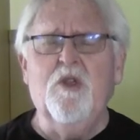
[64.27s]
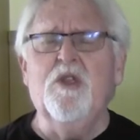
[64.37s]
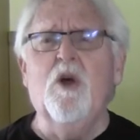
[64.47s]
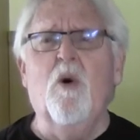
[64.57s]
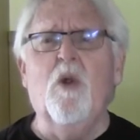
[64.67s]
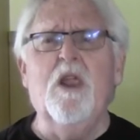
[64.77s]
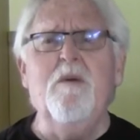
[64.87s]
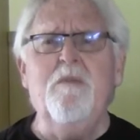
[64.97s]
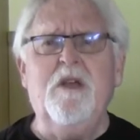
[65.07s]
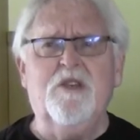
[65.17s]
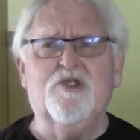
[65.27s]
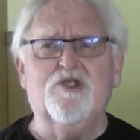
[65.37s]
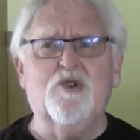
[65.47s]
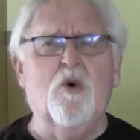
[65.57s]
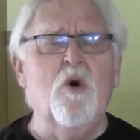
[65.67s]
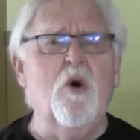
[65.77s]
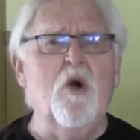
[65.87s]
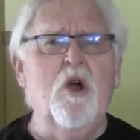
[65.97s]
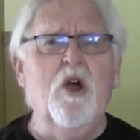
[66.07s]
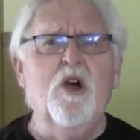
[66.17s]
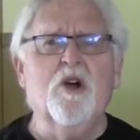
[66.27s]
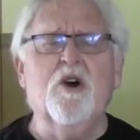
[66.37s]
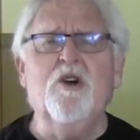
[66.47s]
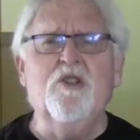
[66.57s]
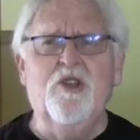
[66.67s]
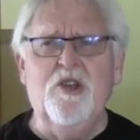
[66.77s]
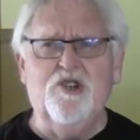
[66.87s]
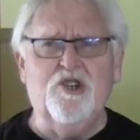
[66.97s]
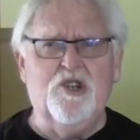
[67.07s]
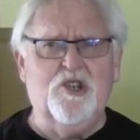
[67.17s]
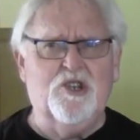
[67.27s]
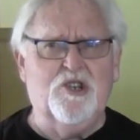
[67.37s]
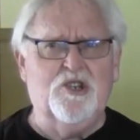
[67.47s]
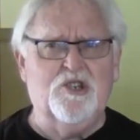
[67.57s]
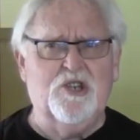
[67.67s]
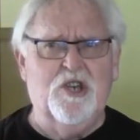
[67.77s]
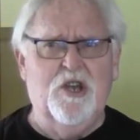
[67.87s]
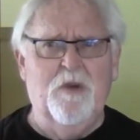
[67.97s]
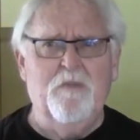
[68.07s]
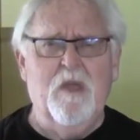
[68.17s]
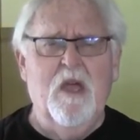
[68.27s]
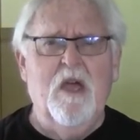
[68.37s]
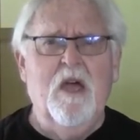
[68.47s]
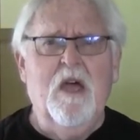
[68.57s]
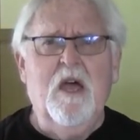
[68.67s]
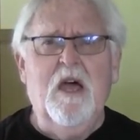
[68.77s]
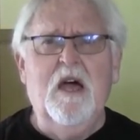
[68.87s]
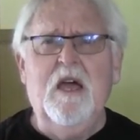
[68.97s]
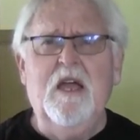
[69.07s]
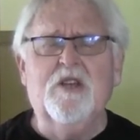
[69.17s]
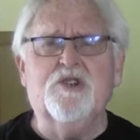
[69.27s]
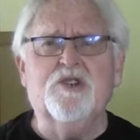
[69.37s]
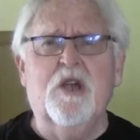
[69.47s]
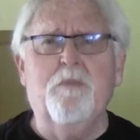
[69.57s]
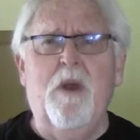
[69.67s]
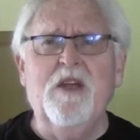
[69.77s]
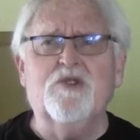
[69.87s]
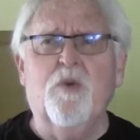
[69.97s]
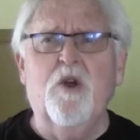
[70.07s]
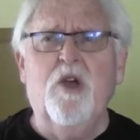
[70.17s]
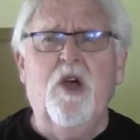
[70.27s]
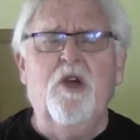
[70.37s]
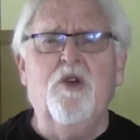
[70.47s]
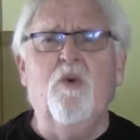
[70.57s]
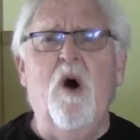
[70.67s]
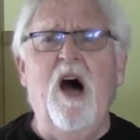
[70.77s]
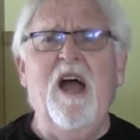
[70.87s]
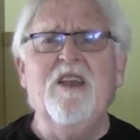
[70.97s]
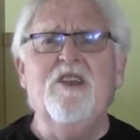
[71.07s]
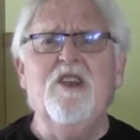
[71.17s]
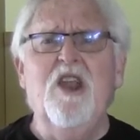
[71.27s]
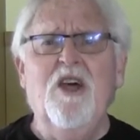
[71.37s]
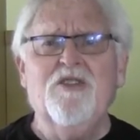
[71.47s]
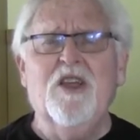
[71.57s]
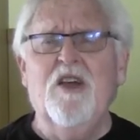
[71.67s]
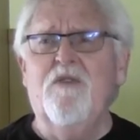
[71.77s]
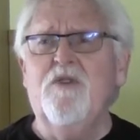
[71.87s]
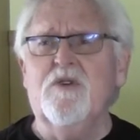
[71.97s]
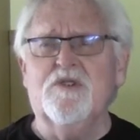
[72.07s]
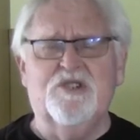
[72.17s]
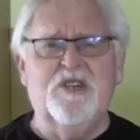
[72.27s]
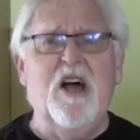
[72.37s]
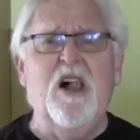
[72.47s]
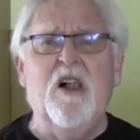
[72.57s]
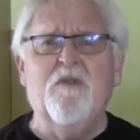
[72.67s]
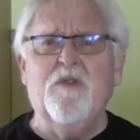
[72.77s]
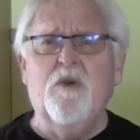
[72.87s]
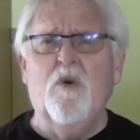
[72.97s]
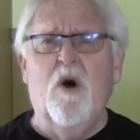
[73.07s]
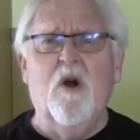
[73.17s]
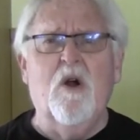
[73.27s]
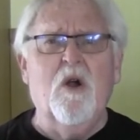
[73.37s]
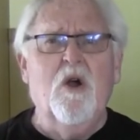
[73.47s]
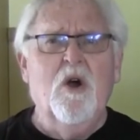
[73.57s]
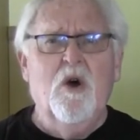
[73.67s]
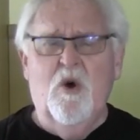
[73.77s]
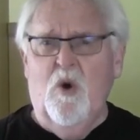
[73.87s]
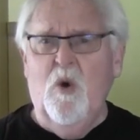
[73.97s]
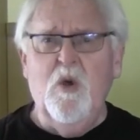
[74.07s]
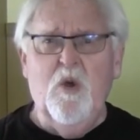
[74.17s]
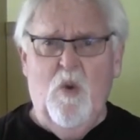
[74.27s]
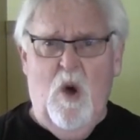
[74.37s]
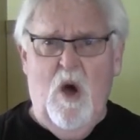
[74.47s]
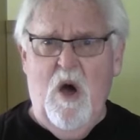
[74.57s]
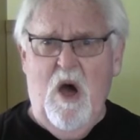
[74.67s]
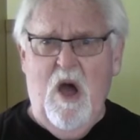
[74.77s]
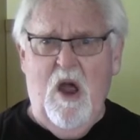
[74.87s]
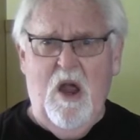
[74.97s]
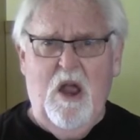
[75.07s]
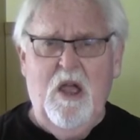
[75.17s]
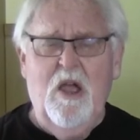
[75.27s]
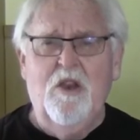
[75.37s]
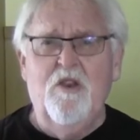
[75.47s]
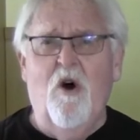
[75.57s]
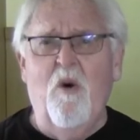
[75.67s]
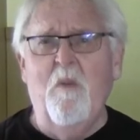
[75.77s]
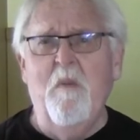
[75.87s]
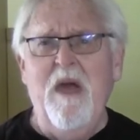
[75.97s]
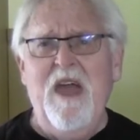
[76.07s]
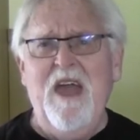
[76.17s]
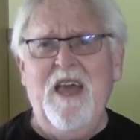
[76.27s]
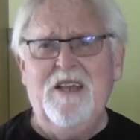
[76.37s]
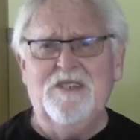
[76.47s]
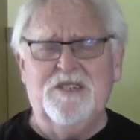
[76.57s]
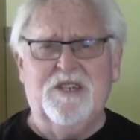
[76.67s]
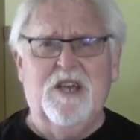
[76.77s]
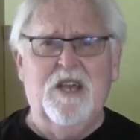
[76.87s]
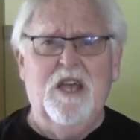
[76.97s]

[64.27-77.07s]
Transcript: with no limits or conditions. Uh, it's a place where you hide nothing of yourself. You are who you are, no mask,